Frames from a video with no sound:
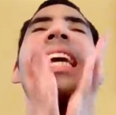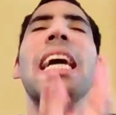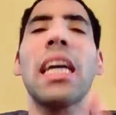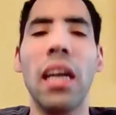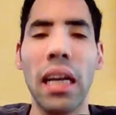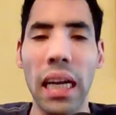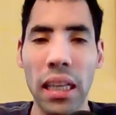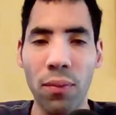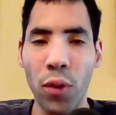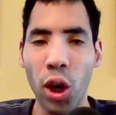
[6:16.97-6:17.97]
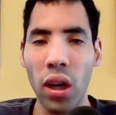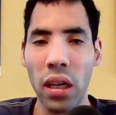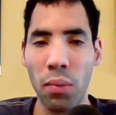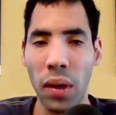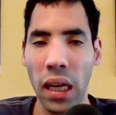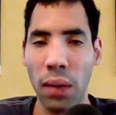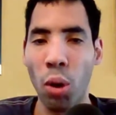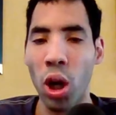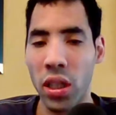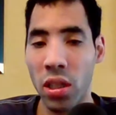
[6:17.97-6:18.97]
I, I I get infuriated by that
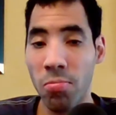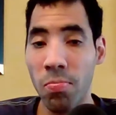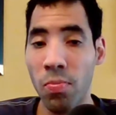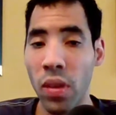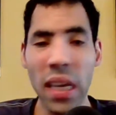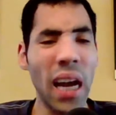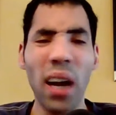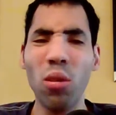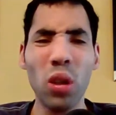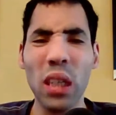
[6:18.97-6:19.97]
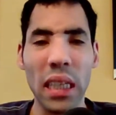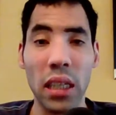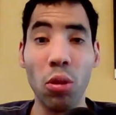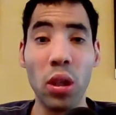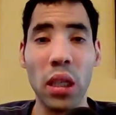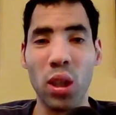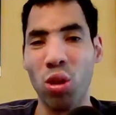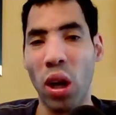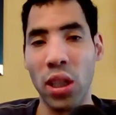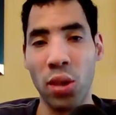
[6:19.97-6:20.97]
part. Yeah, let's get let's get the
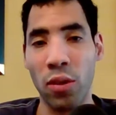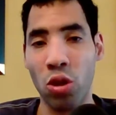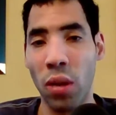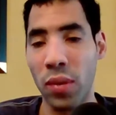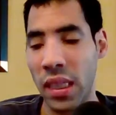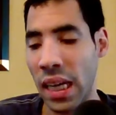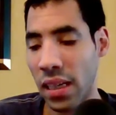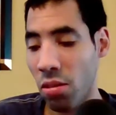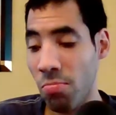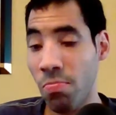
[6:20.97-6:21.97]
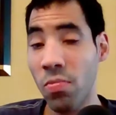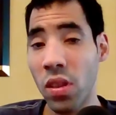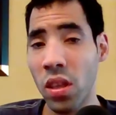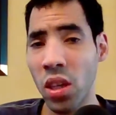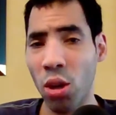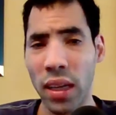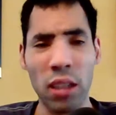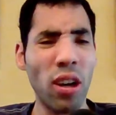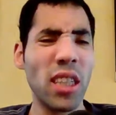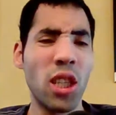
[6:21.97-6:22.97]
live service crap a sec. Okay,
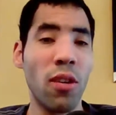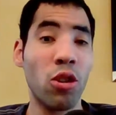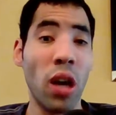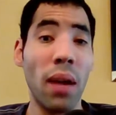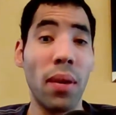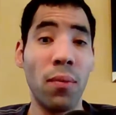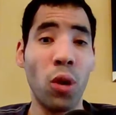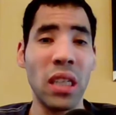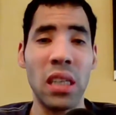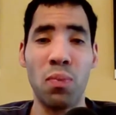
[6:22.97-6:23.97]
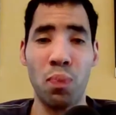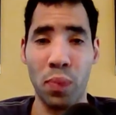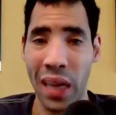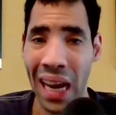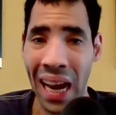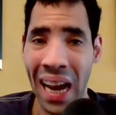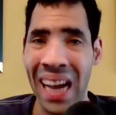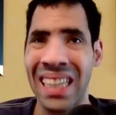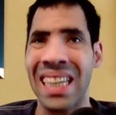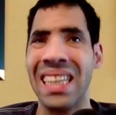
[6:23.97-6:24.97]
the live service crap in voice is
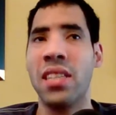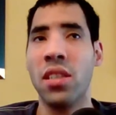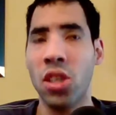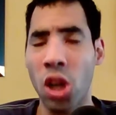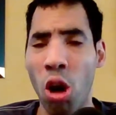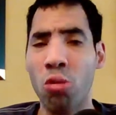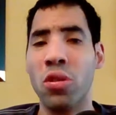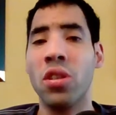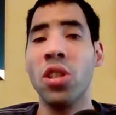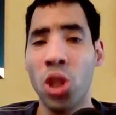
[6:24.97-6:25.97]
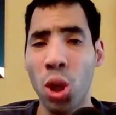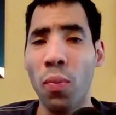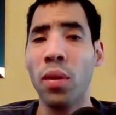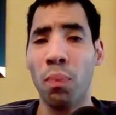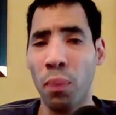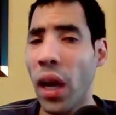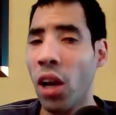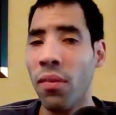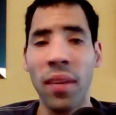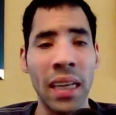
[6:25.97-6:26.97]
bad. It's so stupid
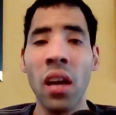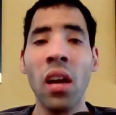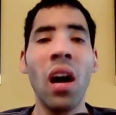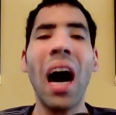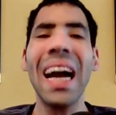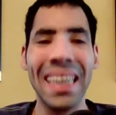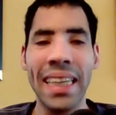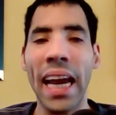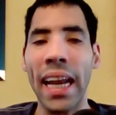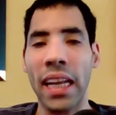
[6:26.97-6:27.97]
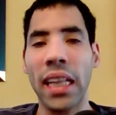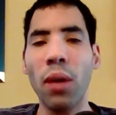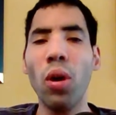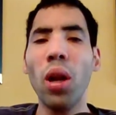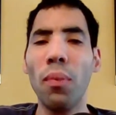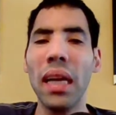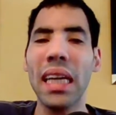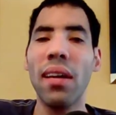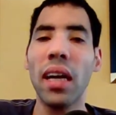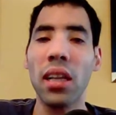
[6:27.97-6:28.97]
repetitive. Like I get it. They want to make
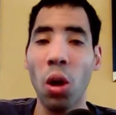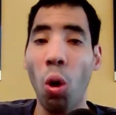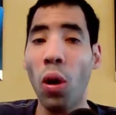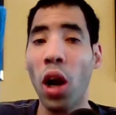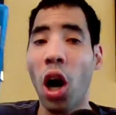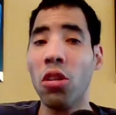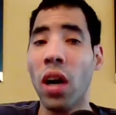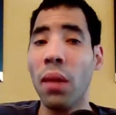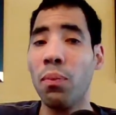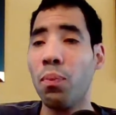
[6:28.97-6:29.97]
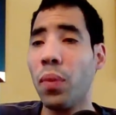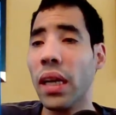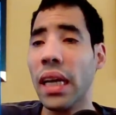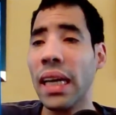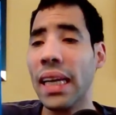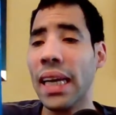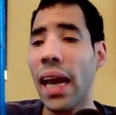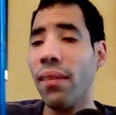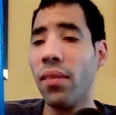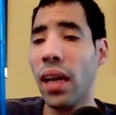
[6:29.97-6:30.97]
it out an old online basically
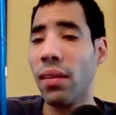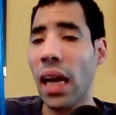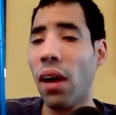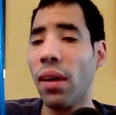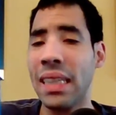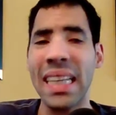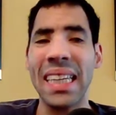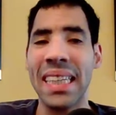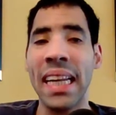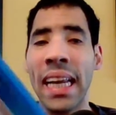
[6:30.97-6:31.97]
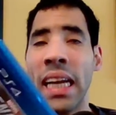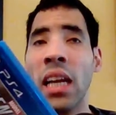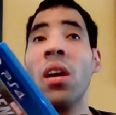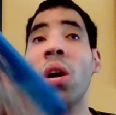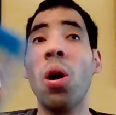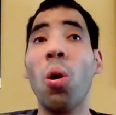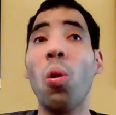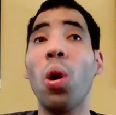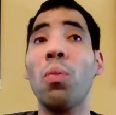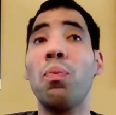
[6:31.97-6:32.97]
game in kind of like Destiny
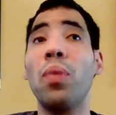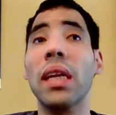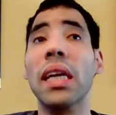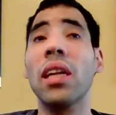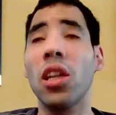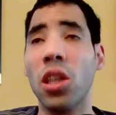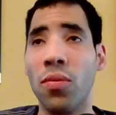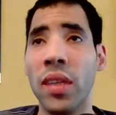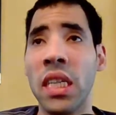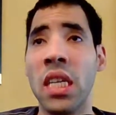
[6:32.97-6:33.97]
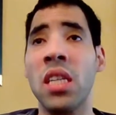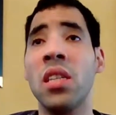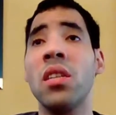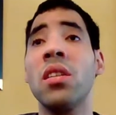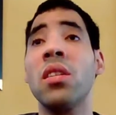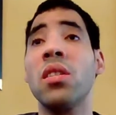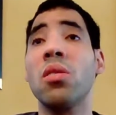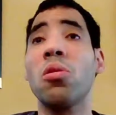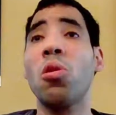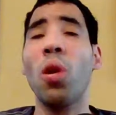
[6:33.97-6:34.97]
or basically the Division
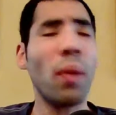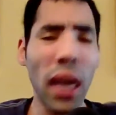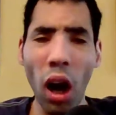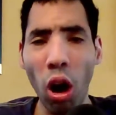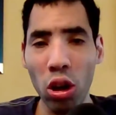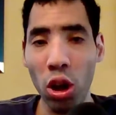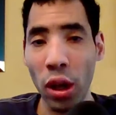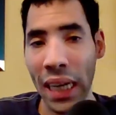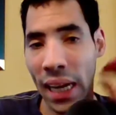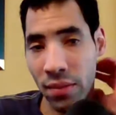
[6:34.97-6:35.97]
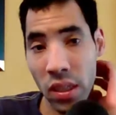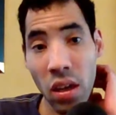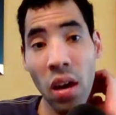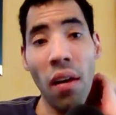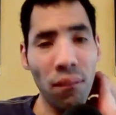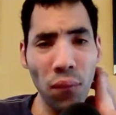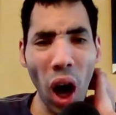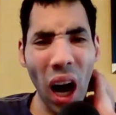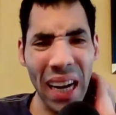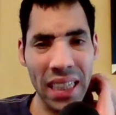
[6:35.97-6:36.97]
or I mean all other games.
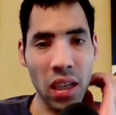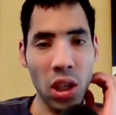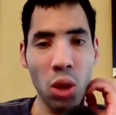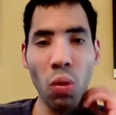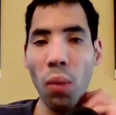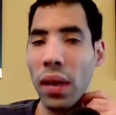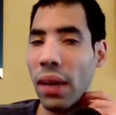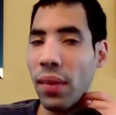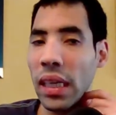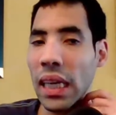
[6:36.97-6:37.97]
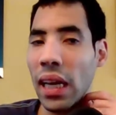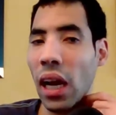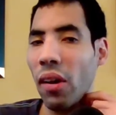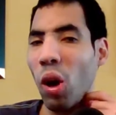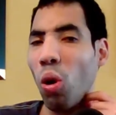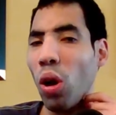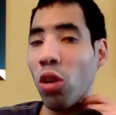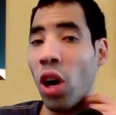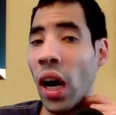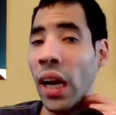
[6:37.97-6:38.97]
Fine. You want to make a game kind of like old
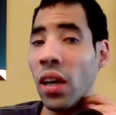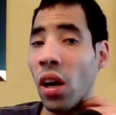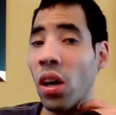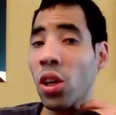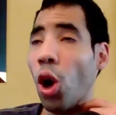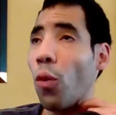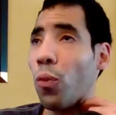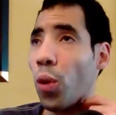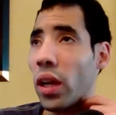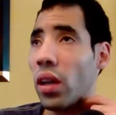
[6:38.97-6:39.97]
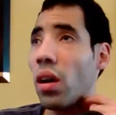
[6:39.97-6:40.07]
online? Go for it.